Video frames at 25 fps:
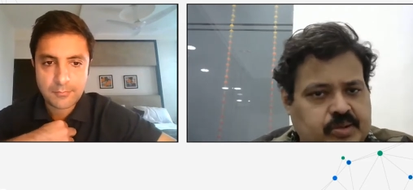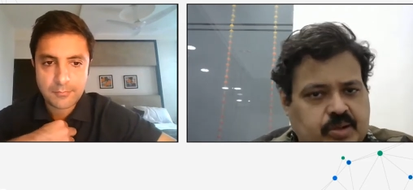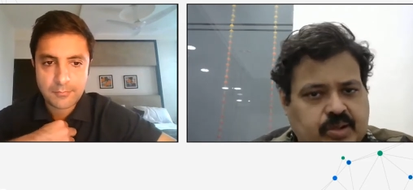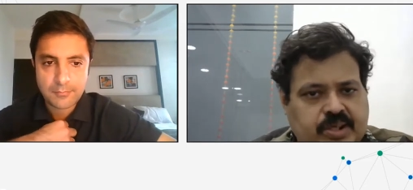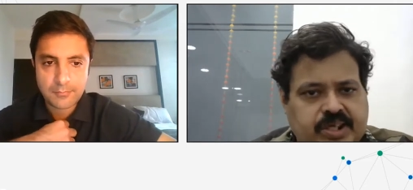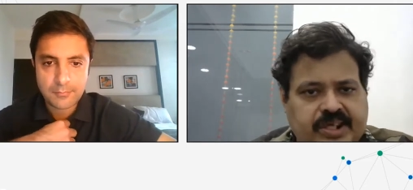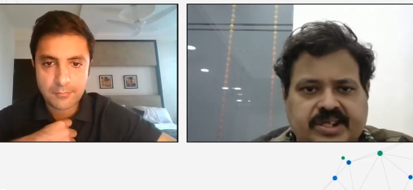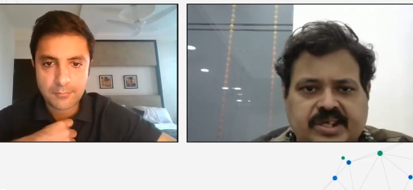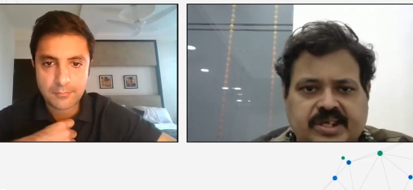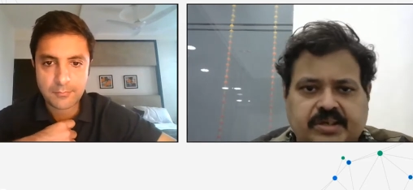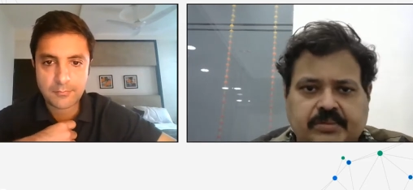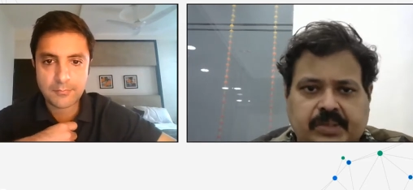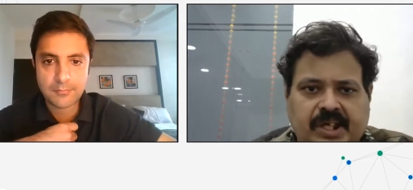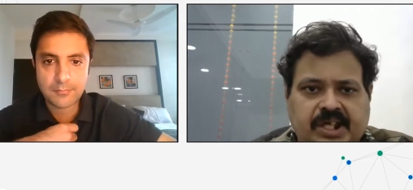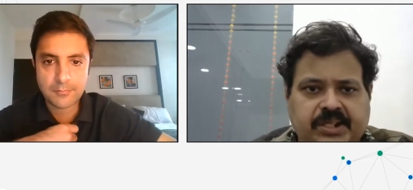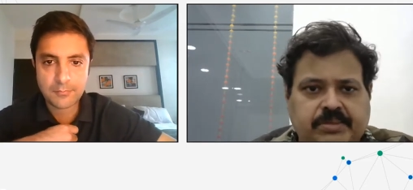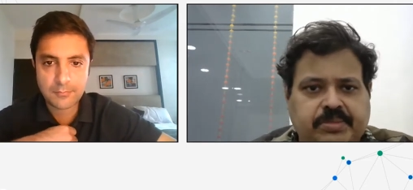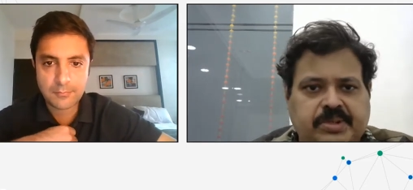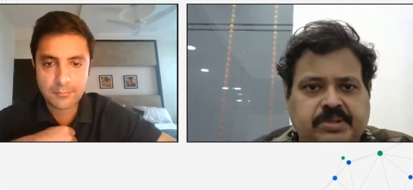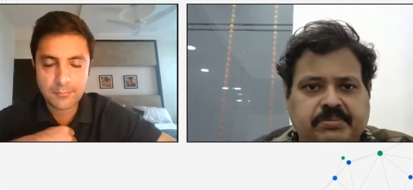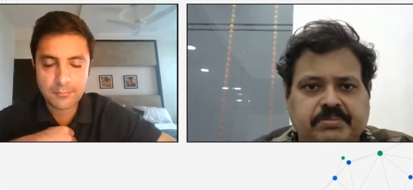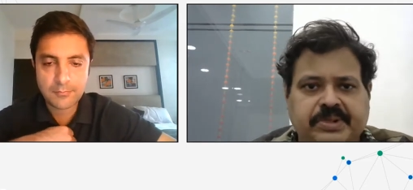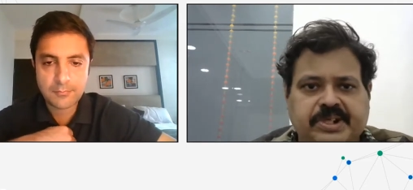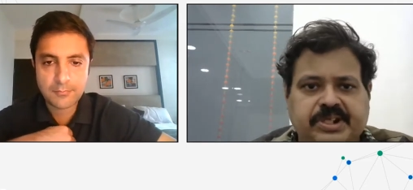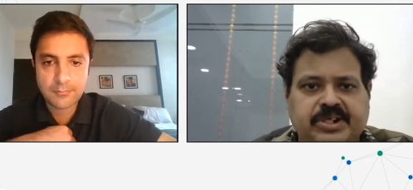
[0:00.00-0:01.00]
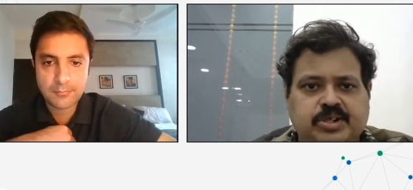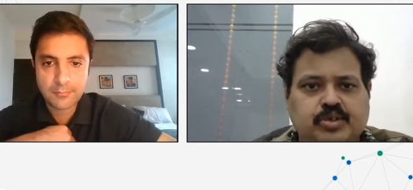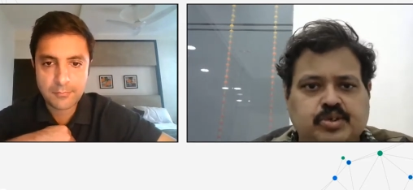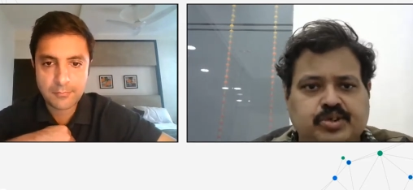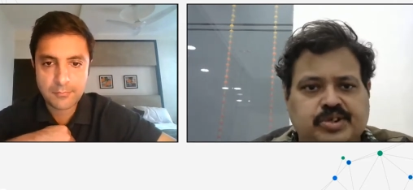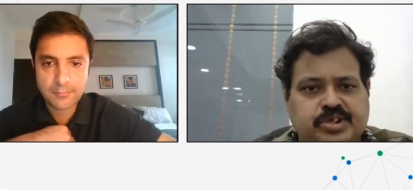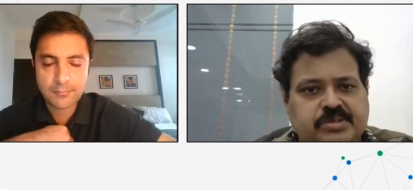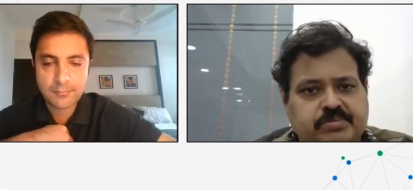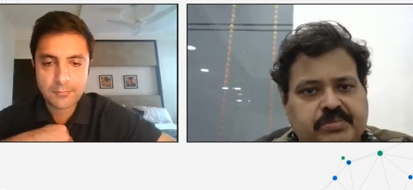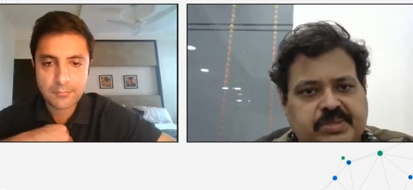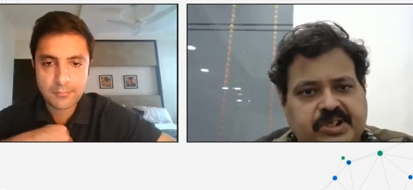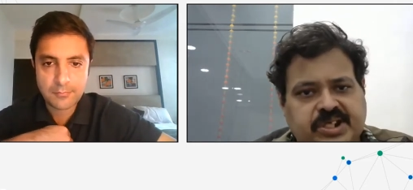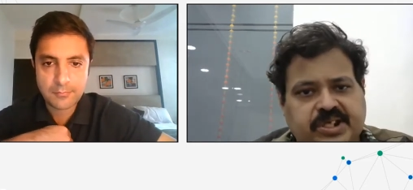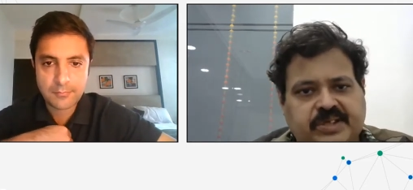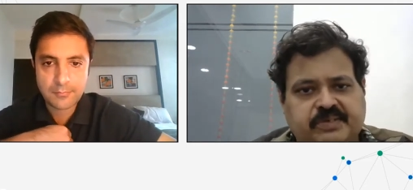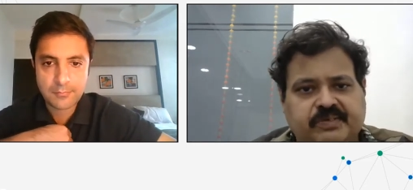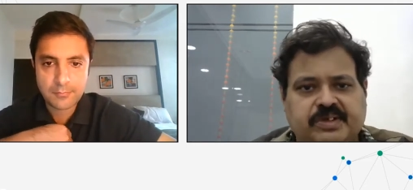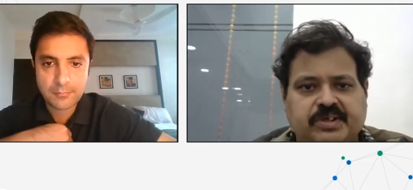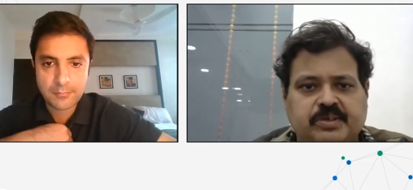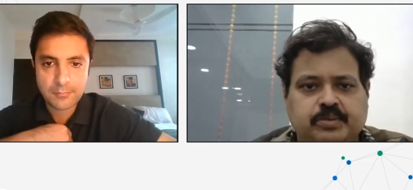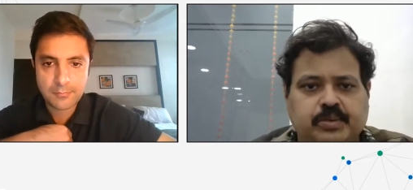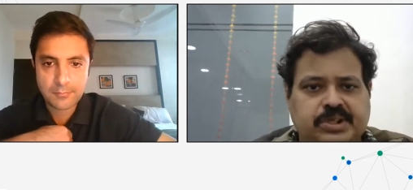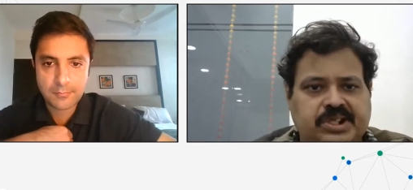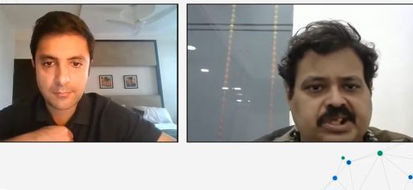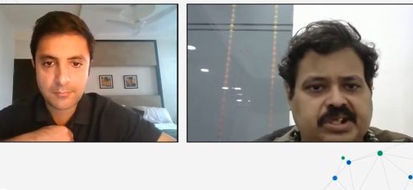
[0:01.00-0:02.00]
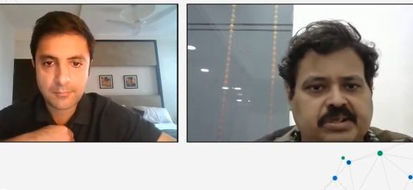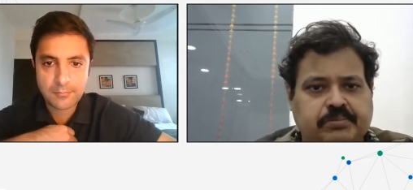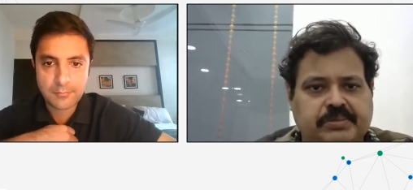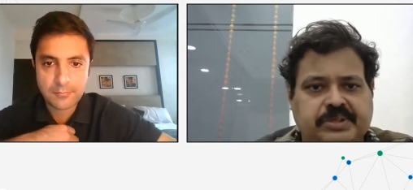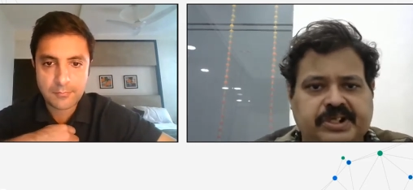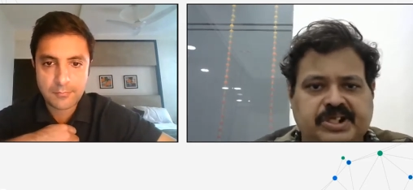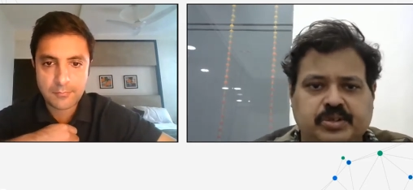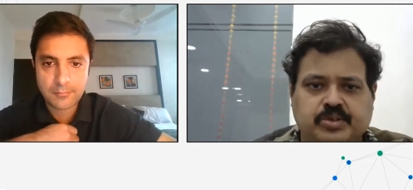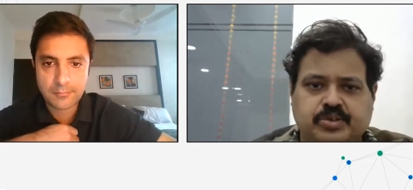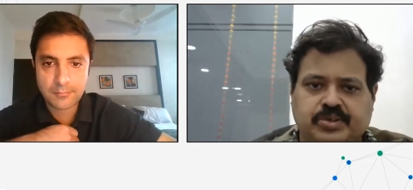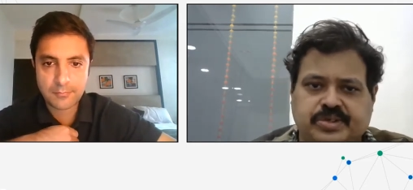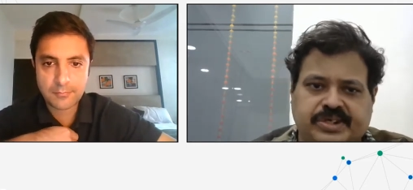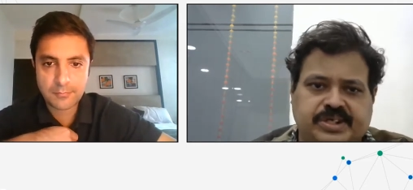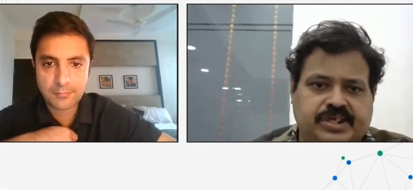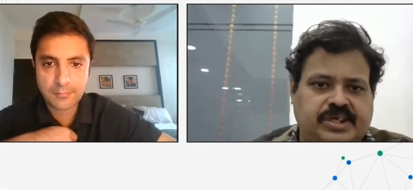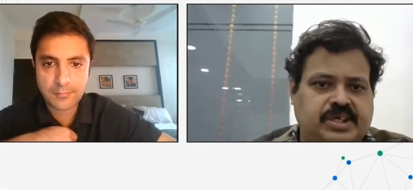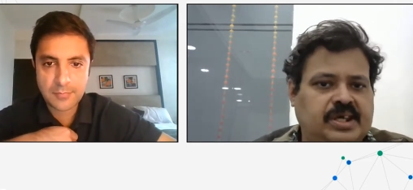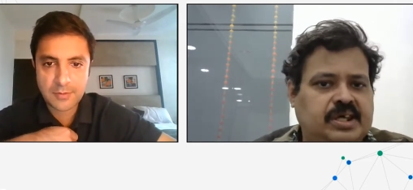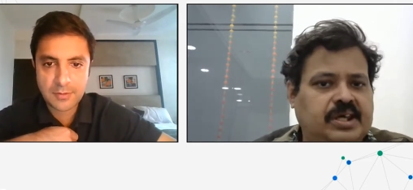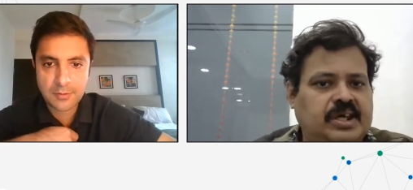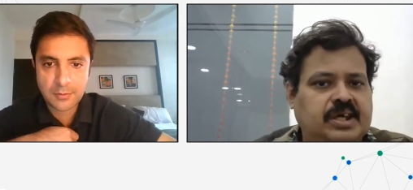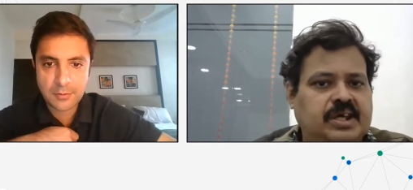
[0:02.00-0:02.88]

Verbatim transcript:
Speaker 1: Okay, they might be B2C, but even within B2C,